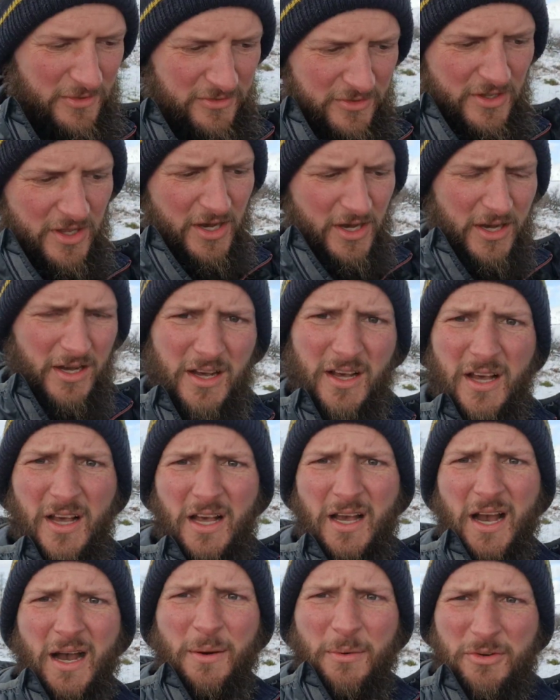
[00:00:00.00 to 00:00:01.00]
the snow.
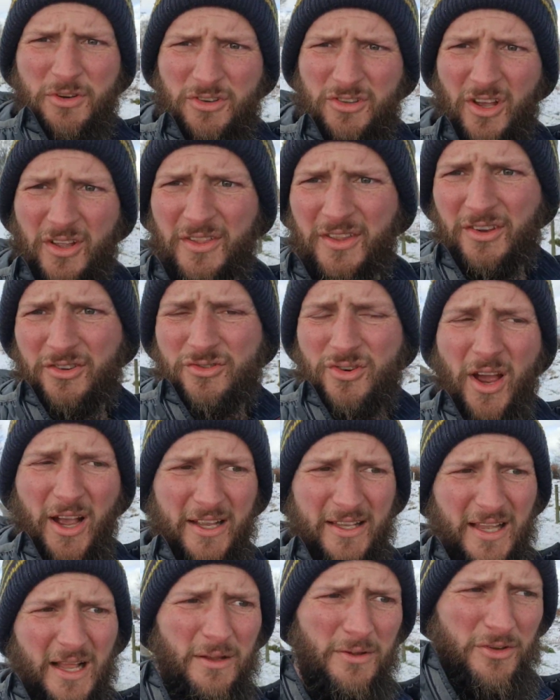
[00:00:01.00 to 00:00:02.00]
We're just on this
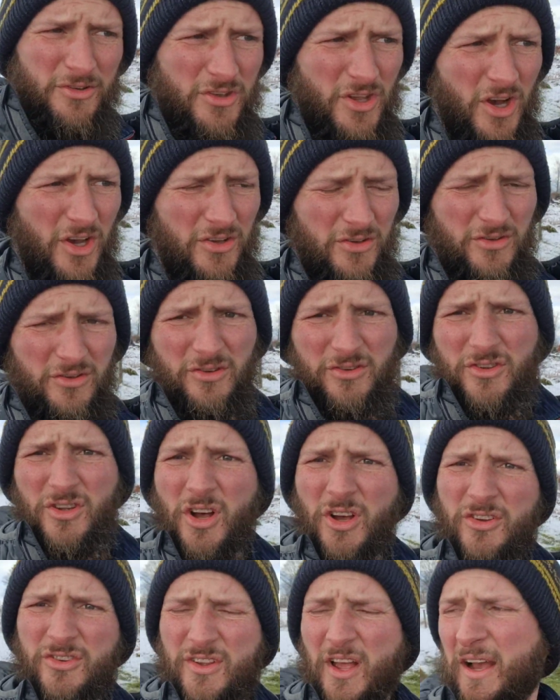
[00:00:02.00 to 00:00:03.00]
track now. The
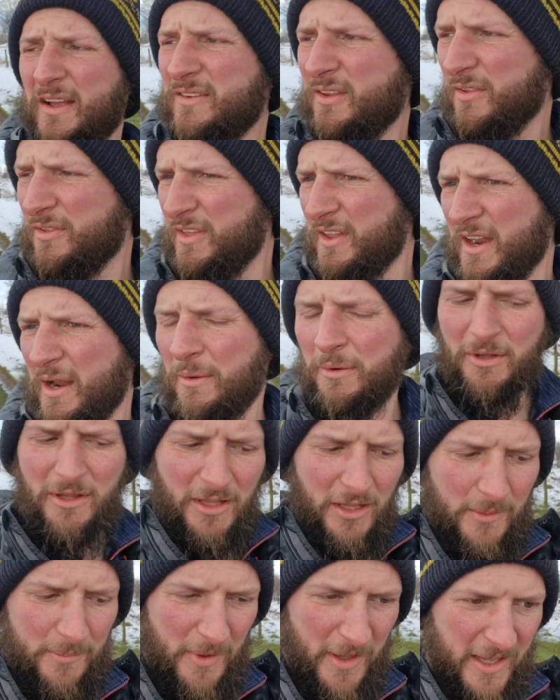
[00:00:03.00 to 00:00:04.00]
snow's starting to thin out a
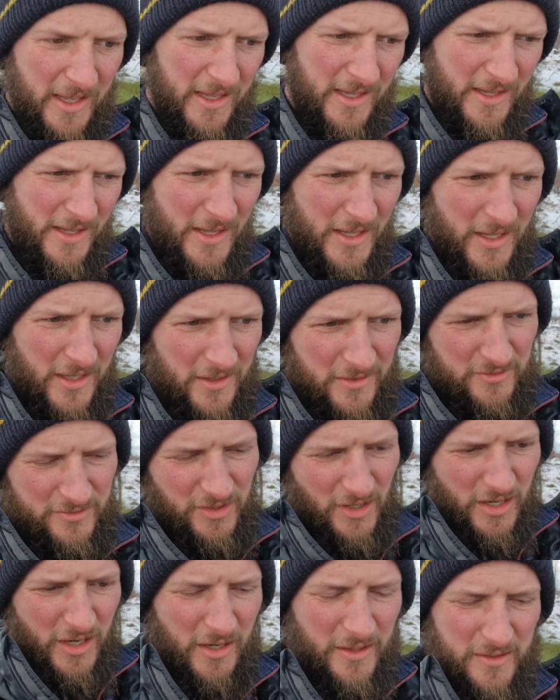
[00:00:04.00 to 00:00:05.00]
little bit,
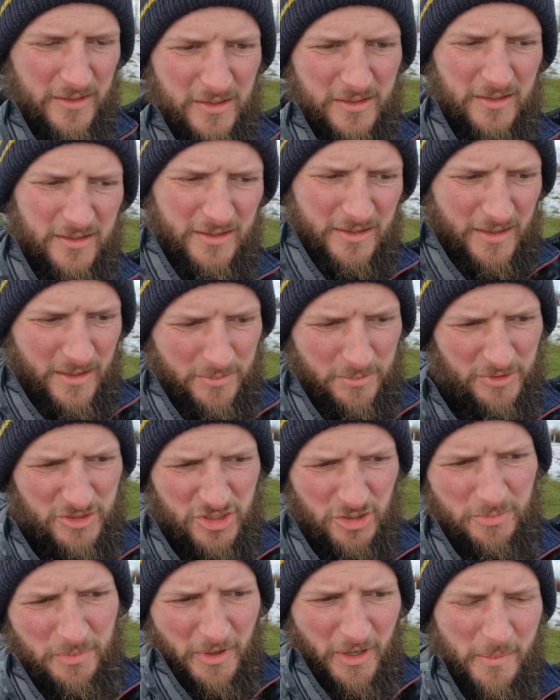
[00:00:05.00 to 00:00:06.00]
so we
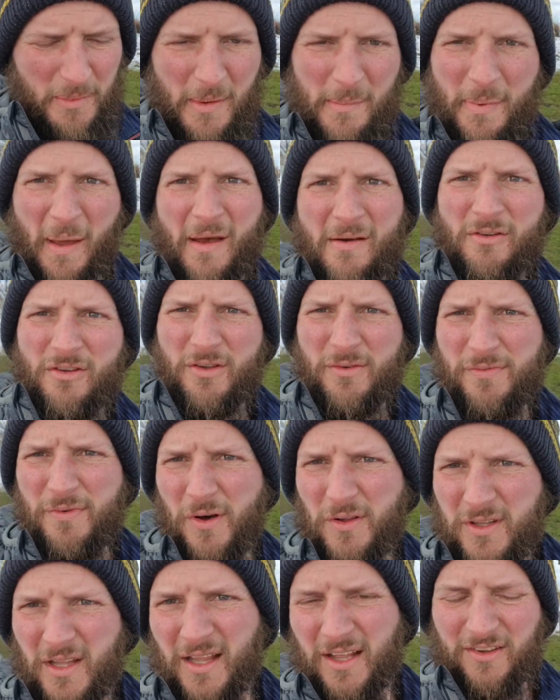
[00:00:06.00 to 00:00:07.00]
should be a bit better
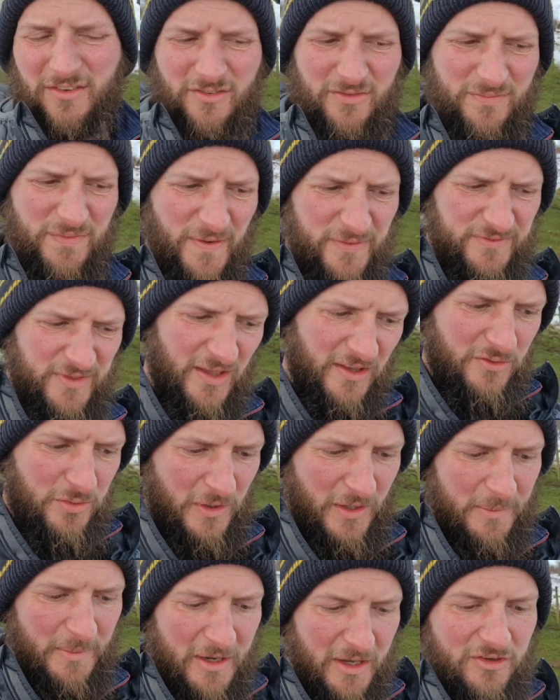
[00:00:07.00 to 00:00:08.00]
underfoot. The last
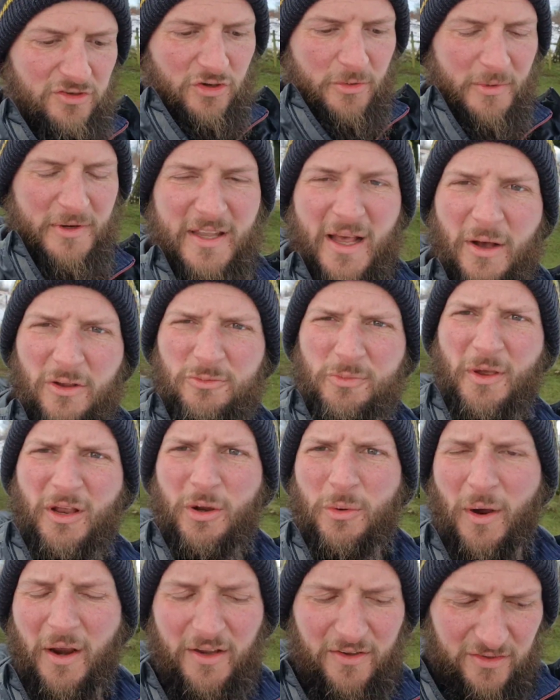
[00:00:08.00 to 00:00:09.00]
15-20 minutes coming down has
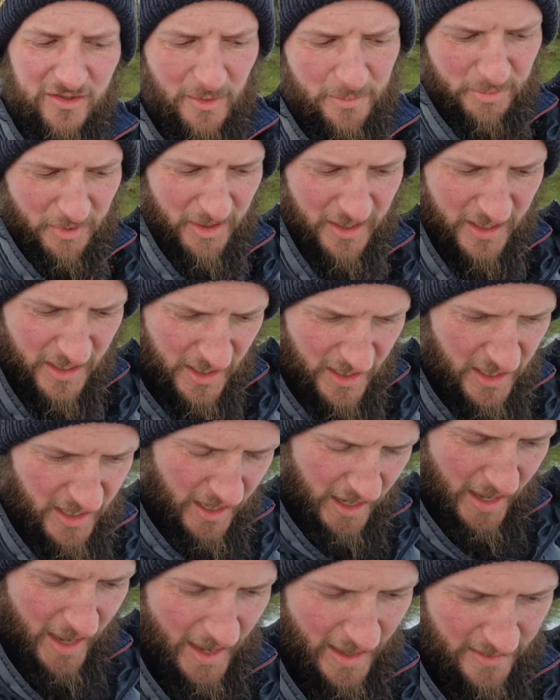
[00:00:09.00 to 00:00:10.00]
been quite slippy.
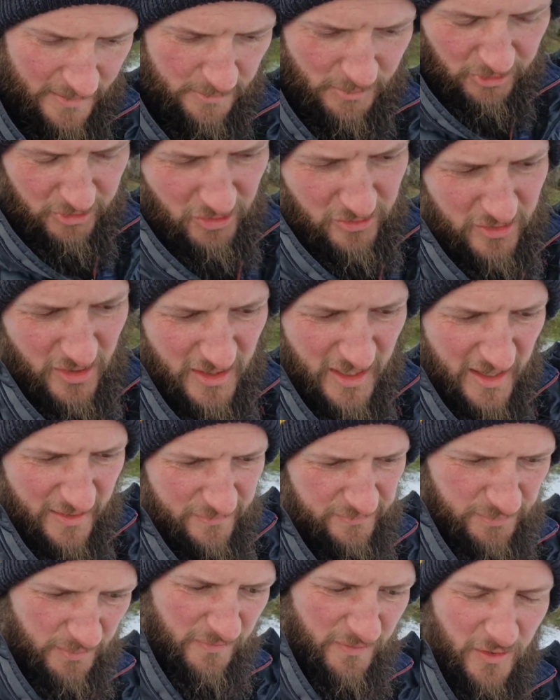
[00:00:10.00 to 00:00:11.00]
The mud
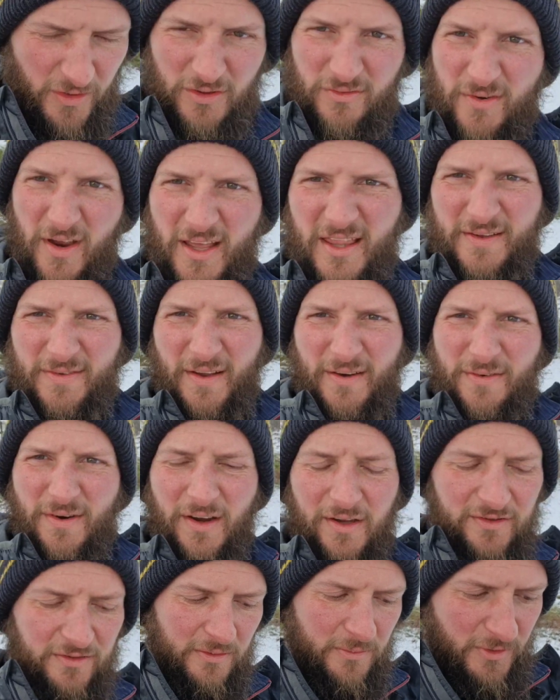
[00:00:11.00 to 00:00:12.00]
underneath, with all the rain they've had
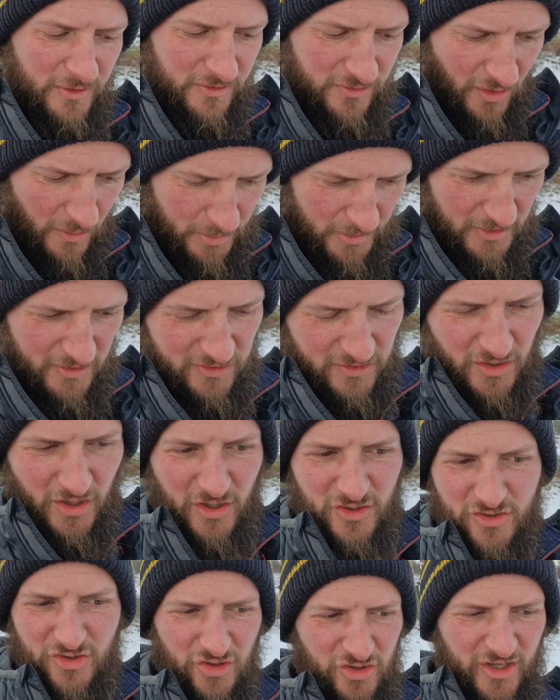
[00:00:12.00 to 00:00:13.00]
recently with the top of the snow,
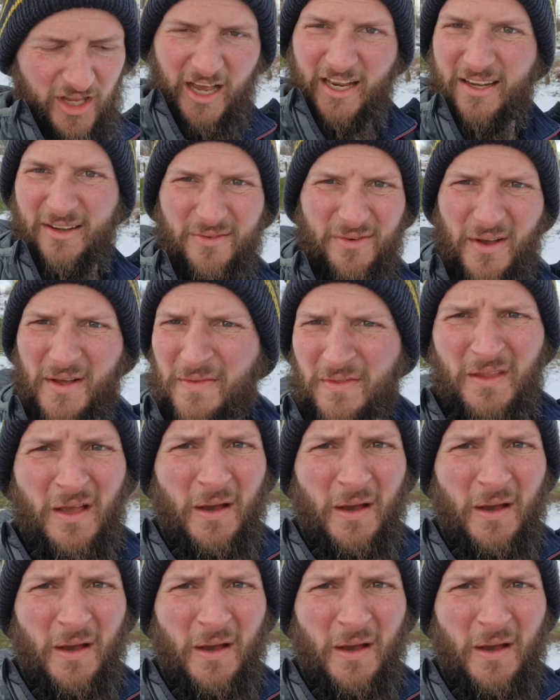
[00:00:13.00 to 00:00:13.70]
it's just kind of